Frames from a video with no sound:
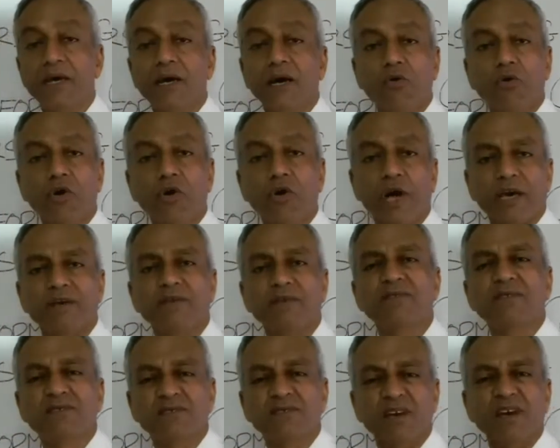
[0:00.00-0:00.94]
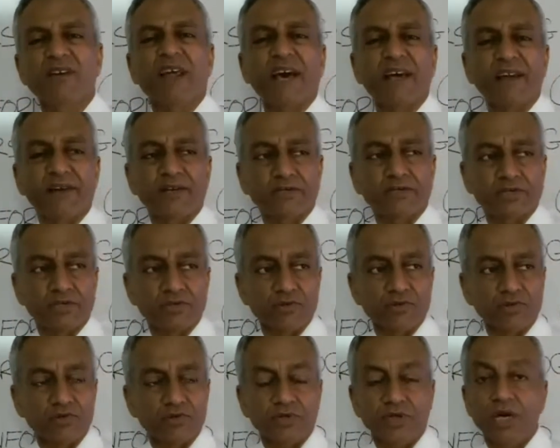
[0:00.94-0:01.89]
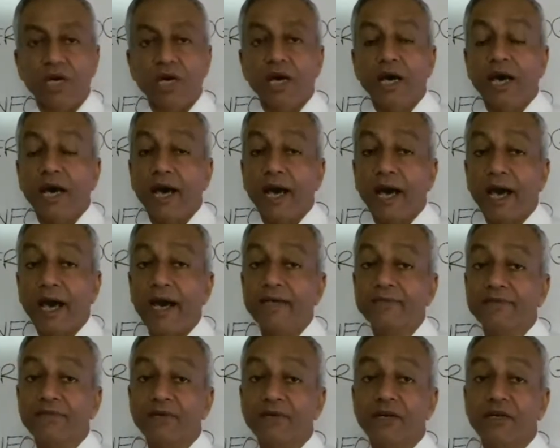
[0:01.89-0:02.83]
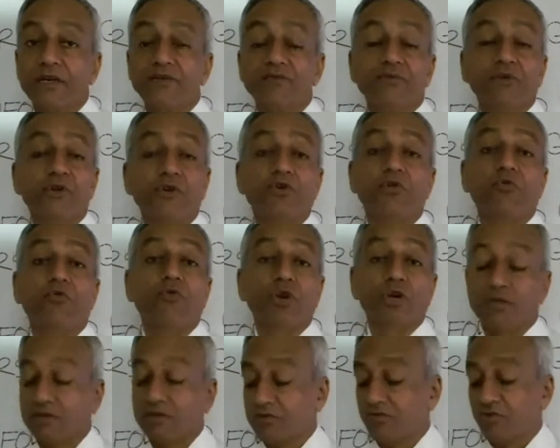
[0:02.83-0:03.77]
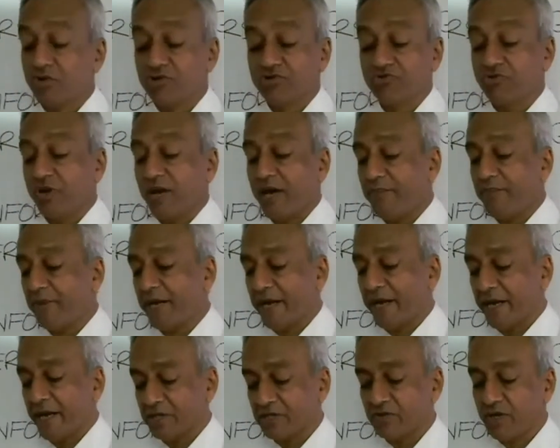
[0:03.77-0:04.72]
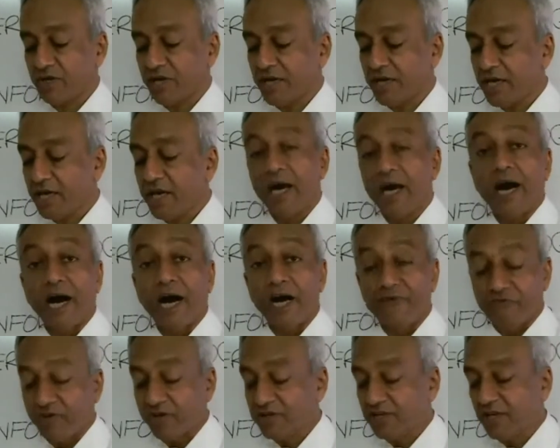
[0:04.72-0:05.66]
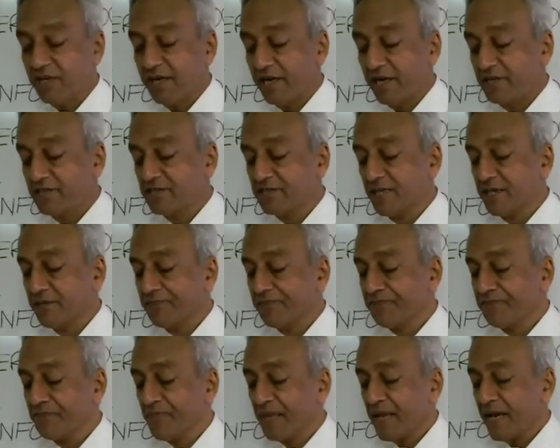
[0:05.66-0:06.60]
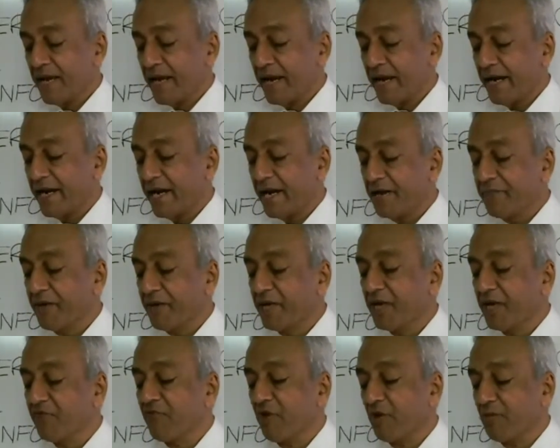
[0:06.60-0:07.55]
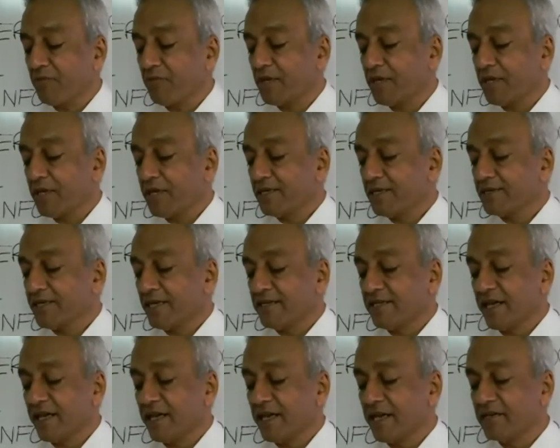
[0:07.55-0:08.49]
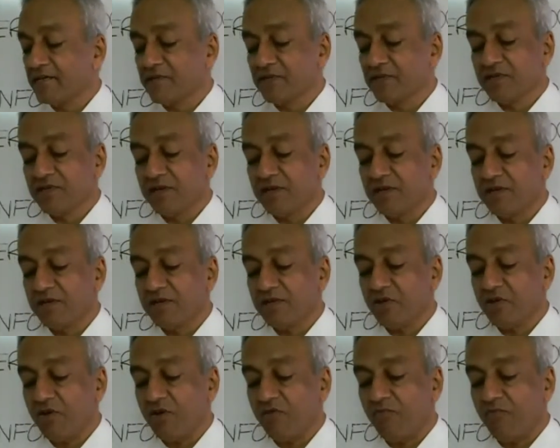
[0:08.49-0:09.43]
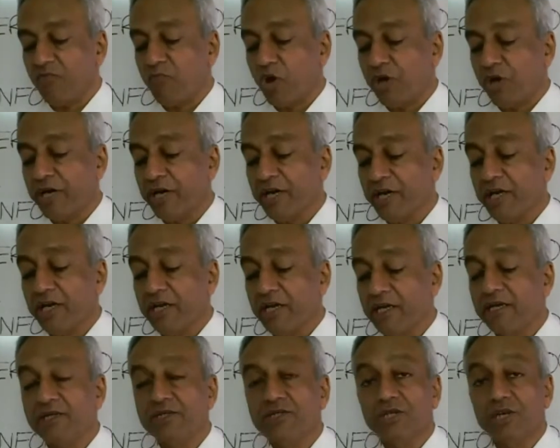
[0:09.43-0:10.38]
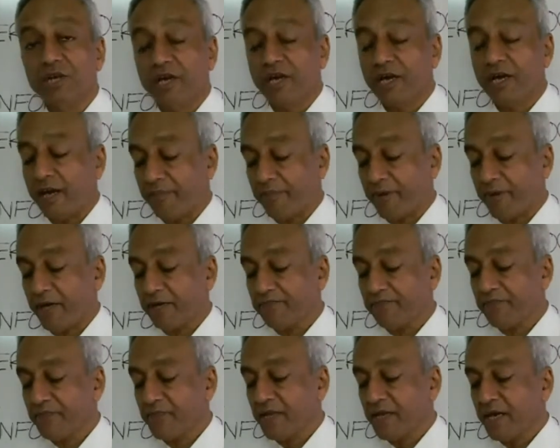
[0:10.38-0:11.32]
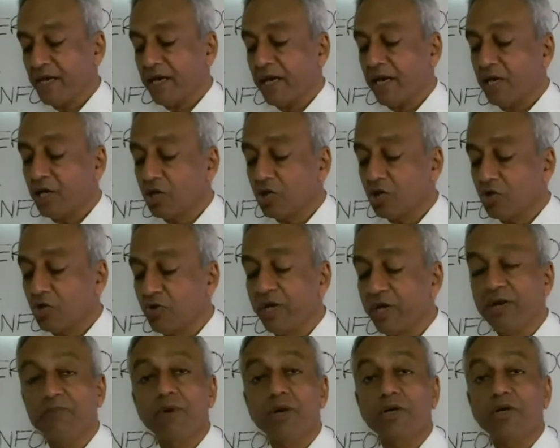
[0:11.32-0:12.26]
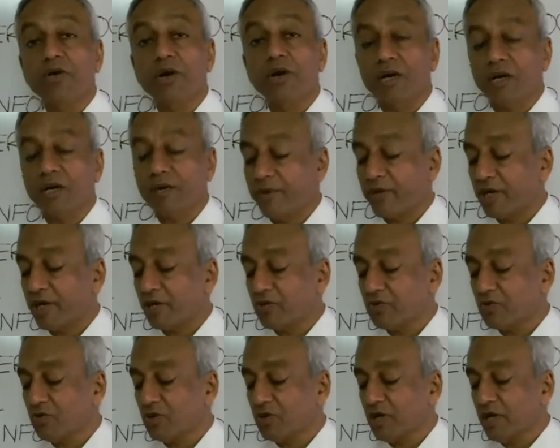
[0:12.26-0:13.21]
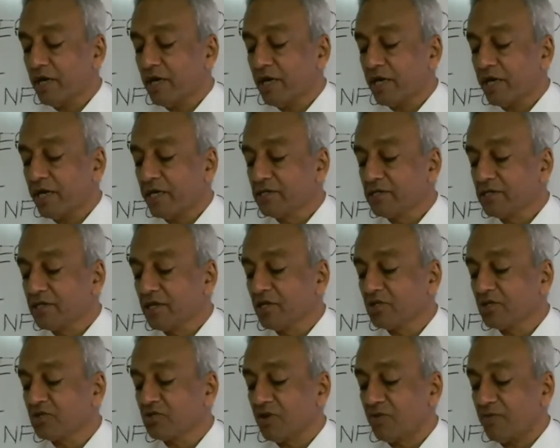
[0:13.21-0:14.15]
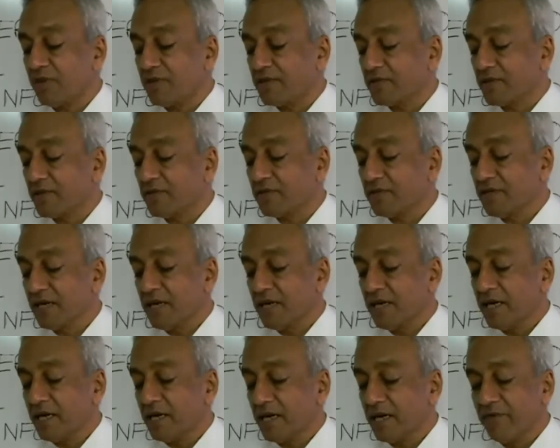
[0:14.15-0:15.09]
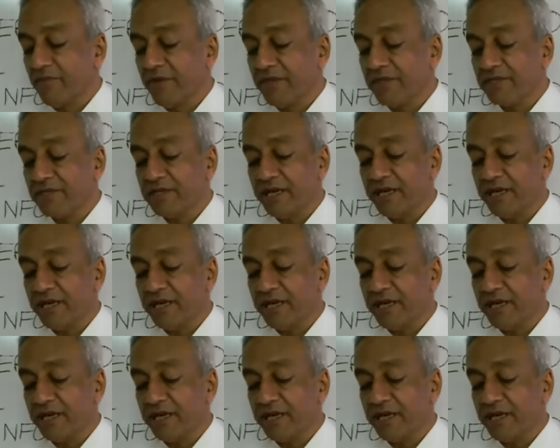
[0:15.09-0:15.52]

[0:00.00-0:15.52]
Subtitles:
Okay, these are rare instances. As learners, we know what is going to happen next. Okay, I further understand and I have been informed that there exists the risk of bodily injury happening, including but not limited to injuries to the muscles, ligaments,